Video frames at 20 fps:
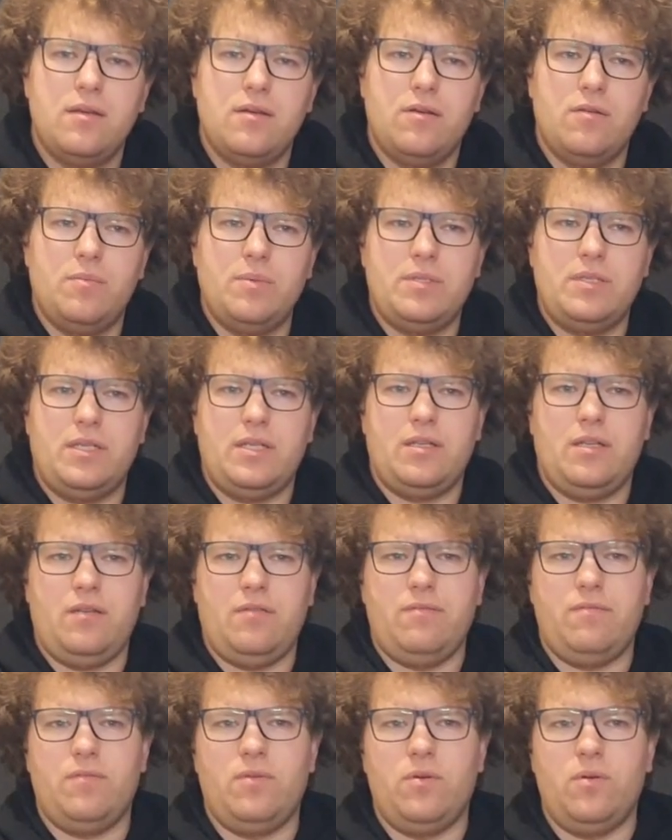or particularly
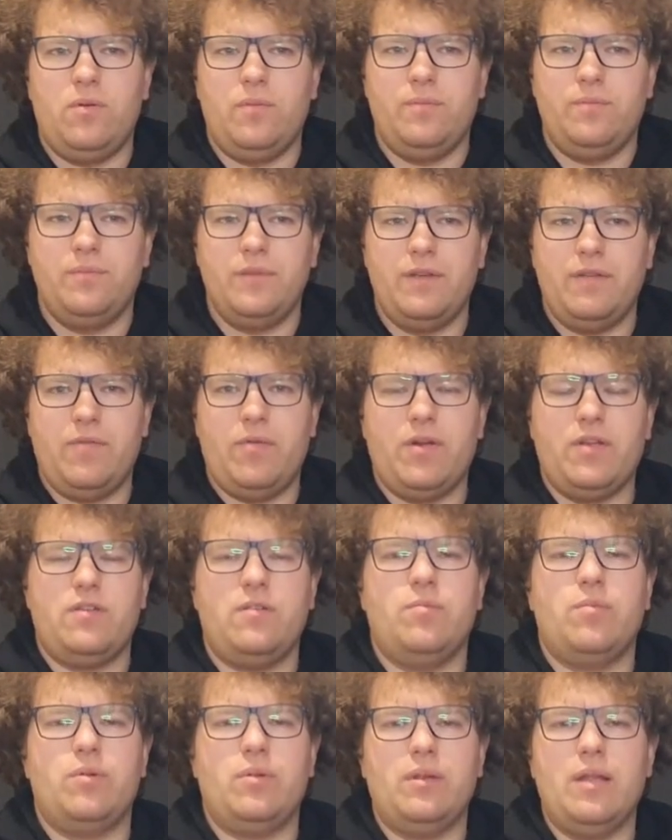if I wanted
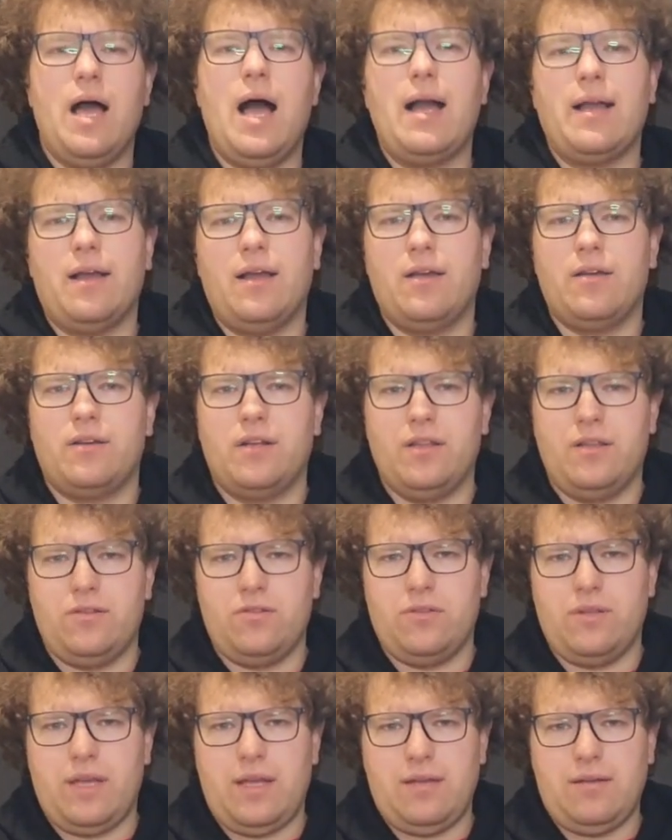to brew lager, I could only
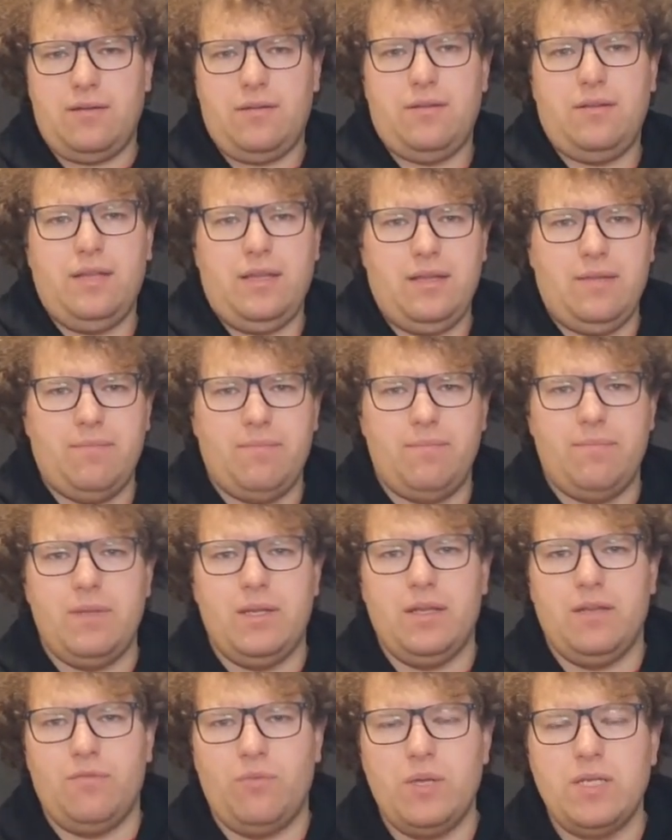do that in the
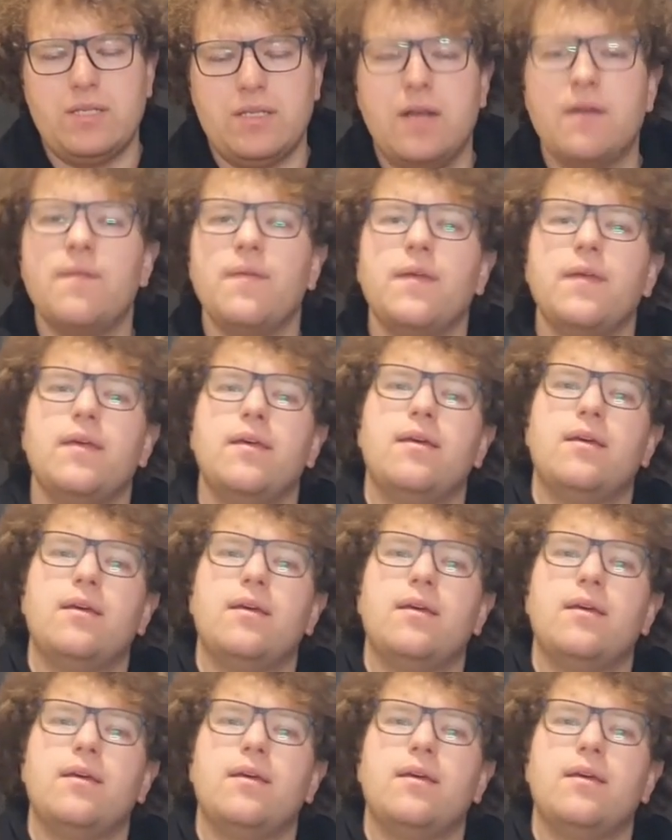middle of winter.